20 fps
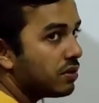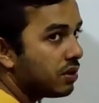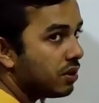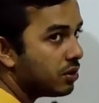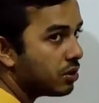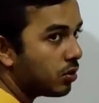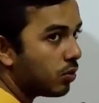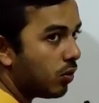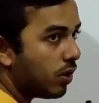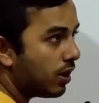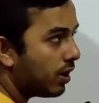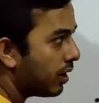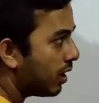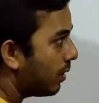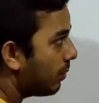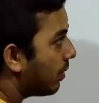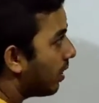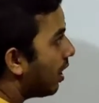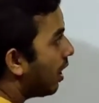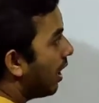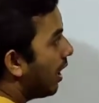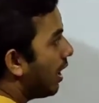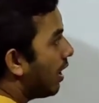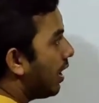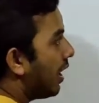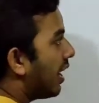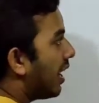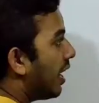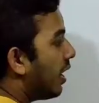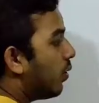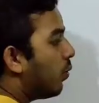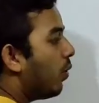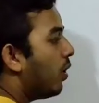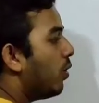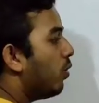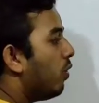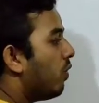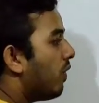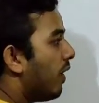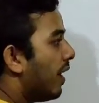region one time, and again when
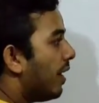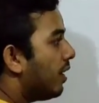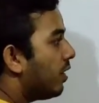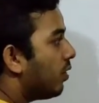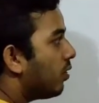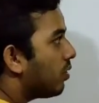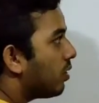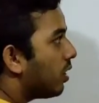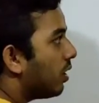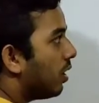we'll find out